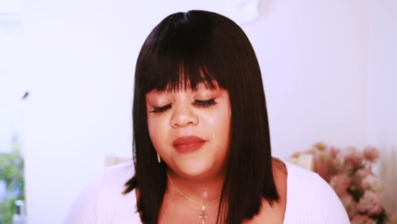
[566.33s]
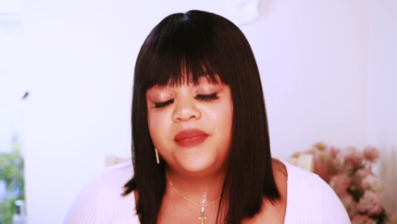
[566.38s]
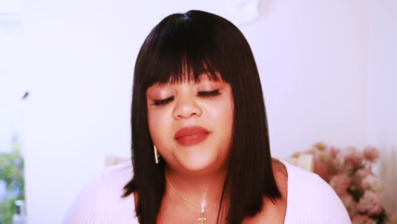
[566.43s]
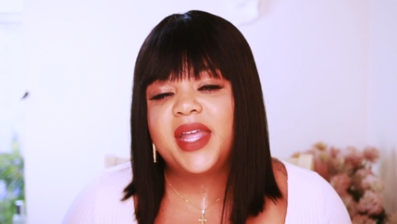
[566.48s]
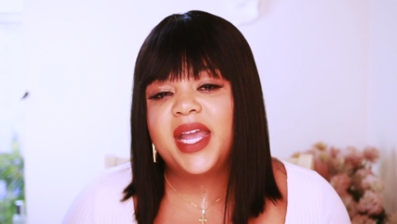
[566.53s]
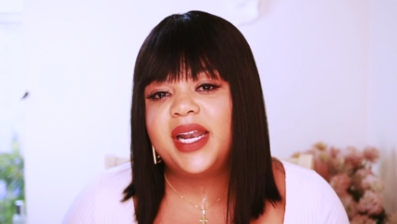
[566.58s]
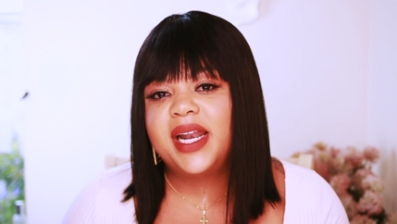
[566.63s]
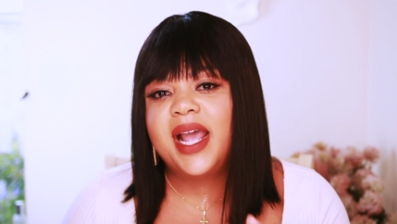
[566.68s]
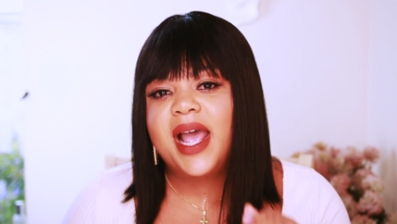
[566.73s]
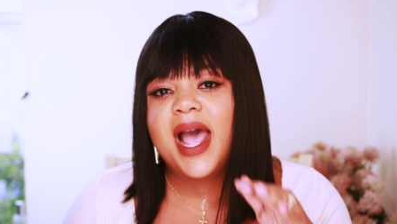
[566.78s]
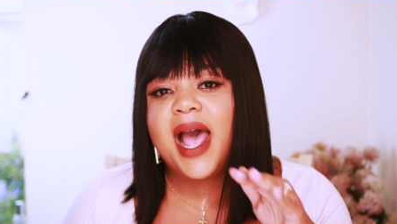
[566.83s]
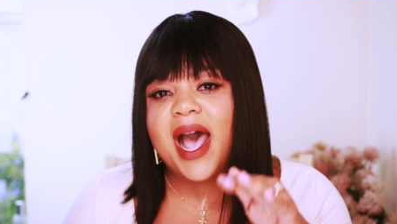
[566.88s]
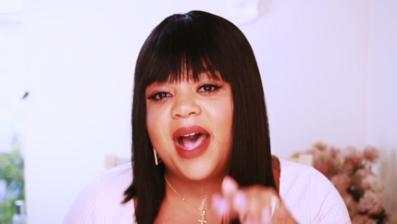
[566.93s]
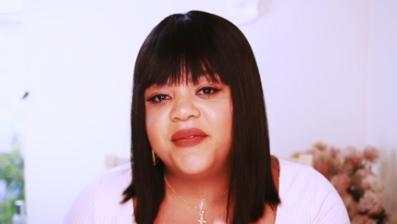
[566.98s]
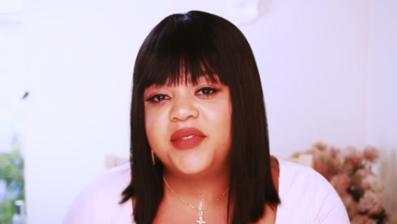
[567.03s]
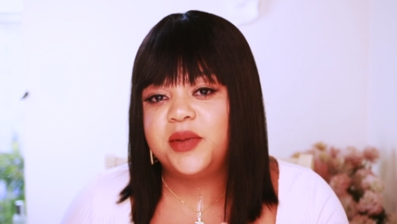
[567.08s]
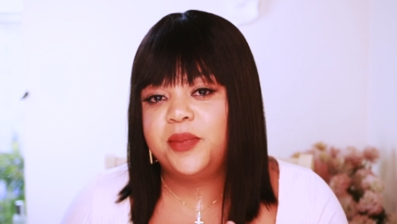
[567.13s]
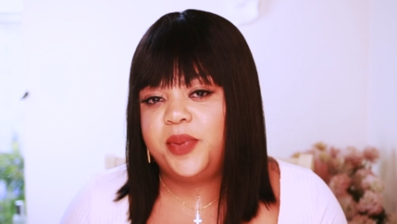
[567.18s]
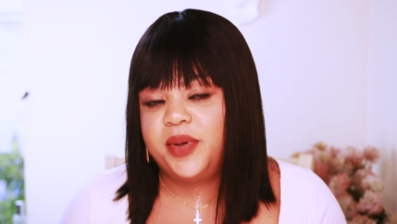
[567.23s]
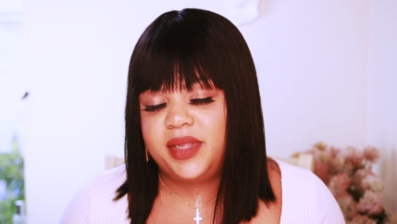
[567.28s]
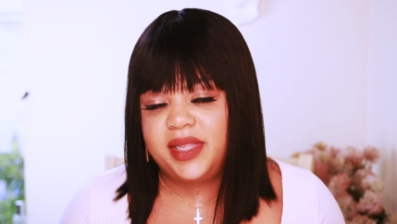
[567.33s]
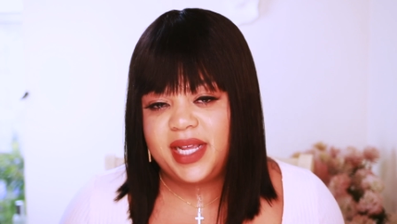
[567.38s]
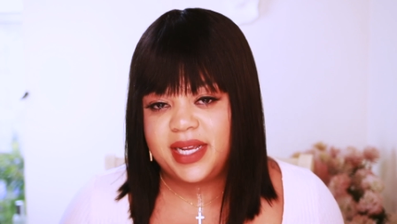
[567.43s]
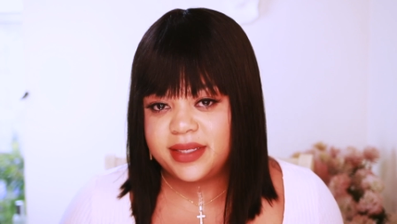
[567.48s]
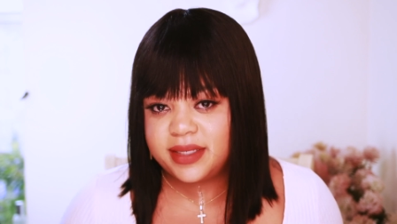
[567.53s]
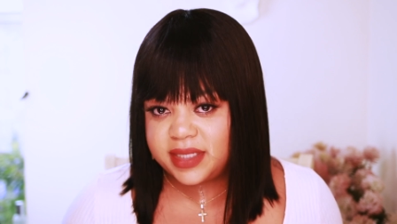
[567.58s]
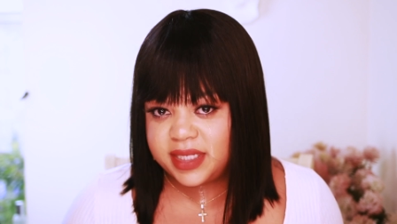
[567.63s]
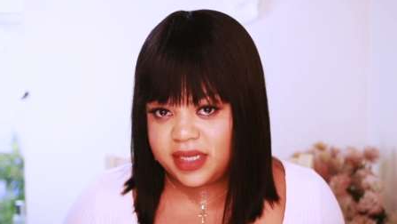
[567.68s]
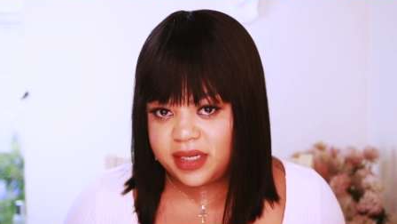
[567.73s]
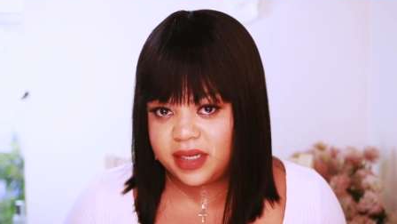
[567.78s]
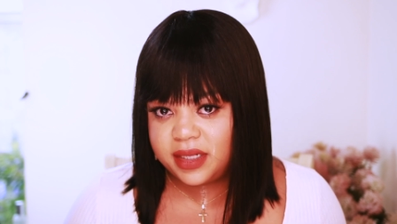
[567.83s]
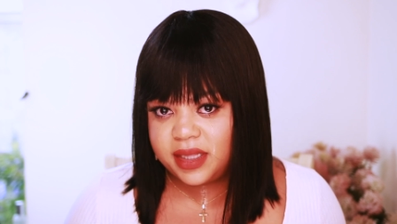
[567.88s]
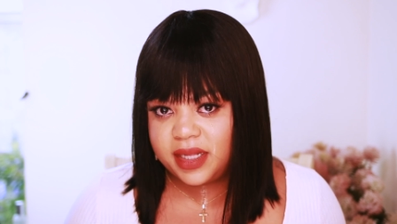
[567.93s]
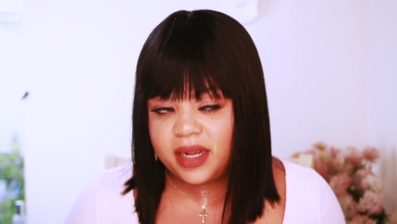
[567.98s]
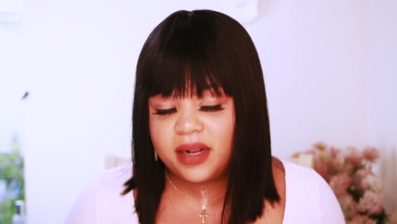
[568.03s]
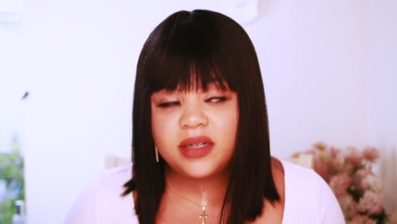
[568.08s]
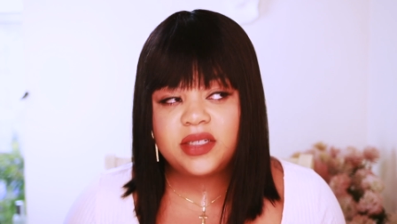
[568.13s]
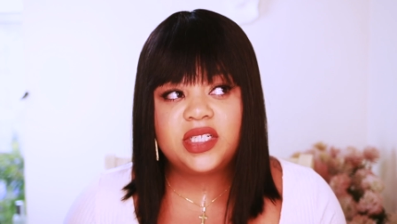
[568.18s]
They didn't have to put that scene in there.